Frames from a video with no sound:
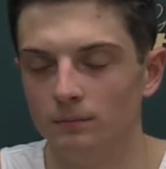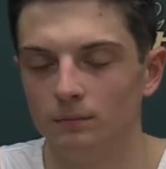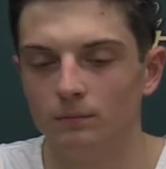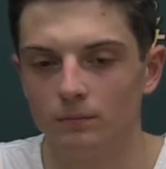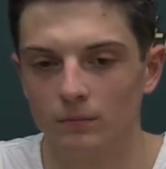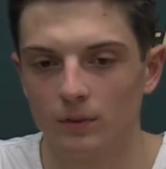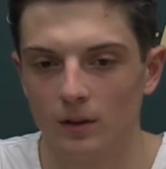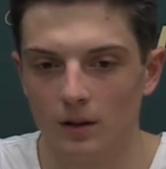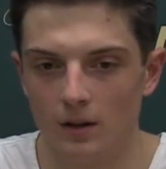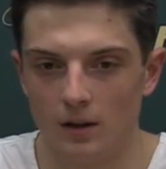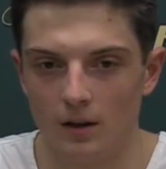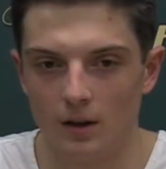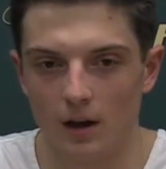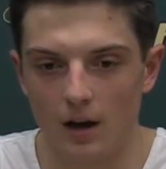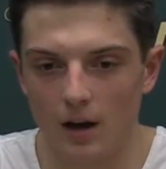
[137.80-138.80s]
there?
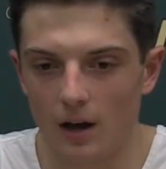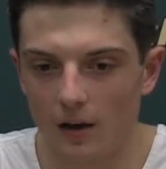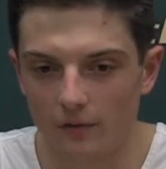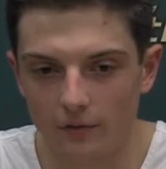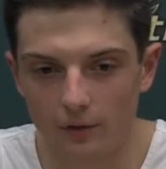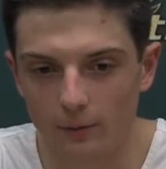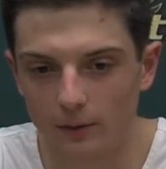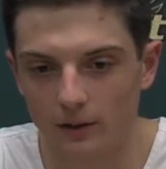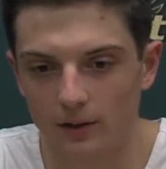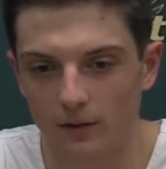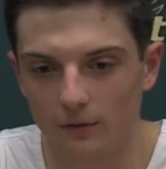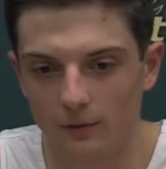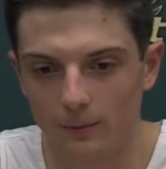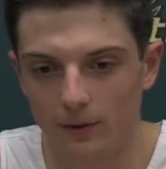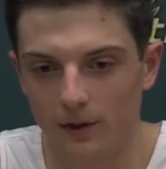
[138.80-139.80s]
I feel really
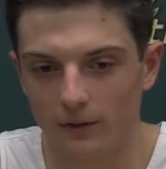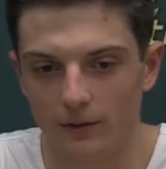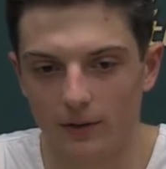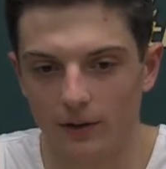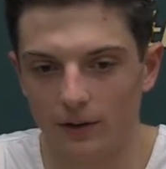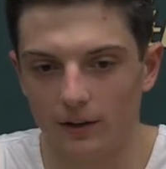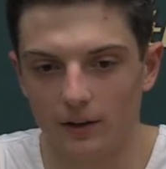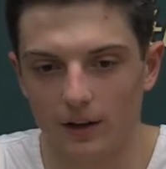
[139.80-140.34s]
comfortable out there.